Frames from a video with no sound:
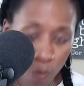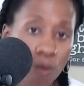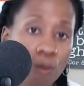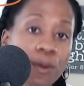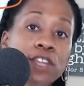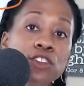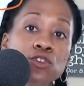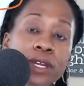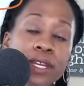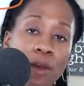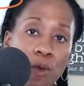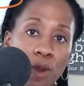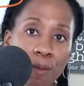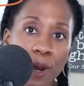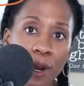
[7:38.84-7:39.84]
When we join
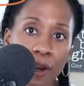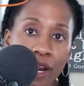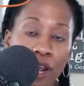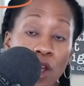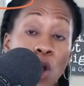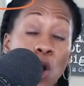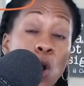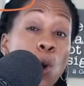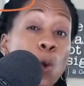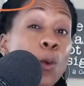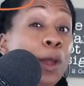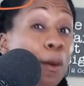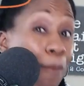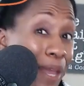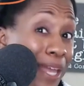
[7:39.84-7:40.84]
network marketing,
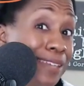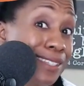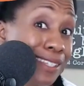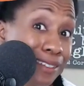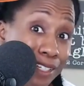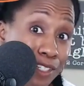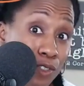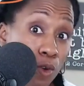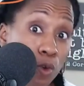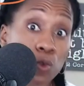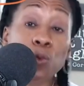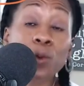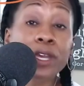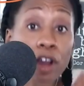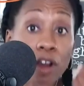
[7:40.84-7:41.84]
we are basically
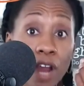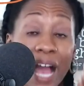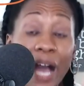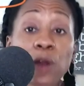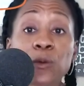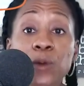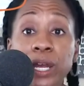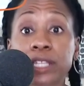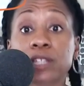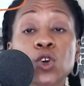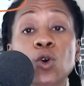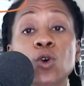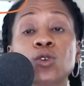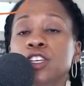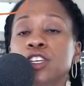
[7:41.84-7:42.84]
told, we are outright
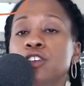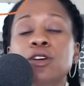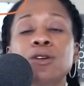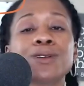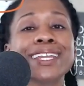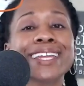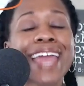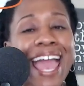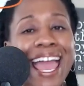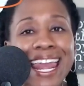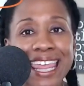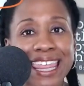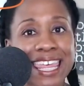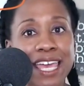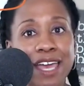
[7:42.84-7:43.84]
told, you don't need
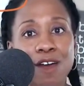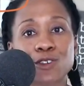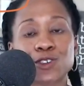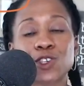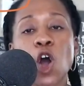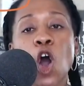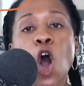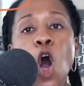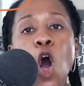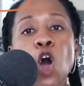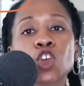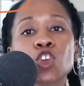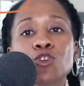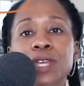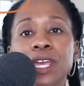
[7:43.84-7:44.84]
anything else.
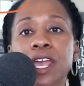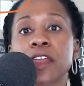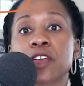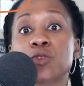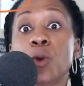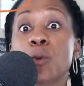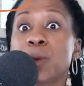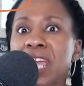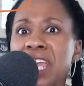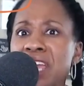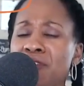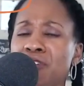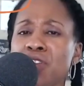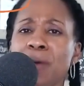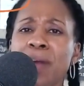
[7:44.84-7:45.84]
All you need is what we
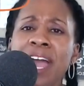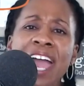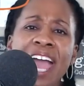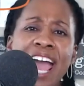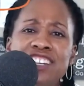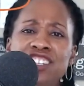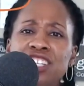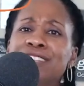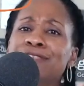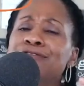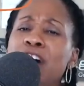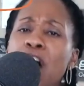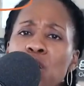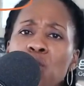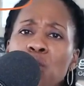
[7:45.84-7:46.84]
give you. And just
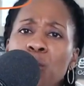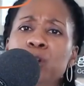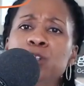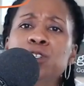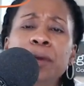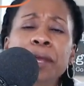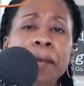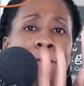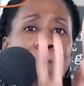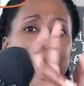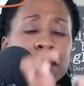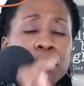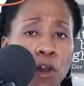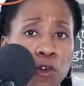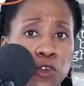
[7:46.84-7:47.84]
follow what we're doing and
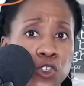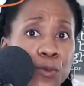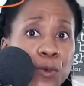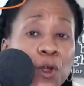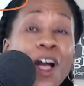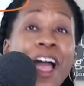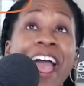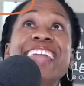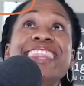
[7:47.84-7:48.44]
be coachable.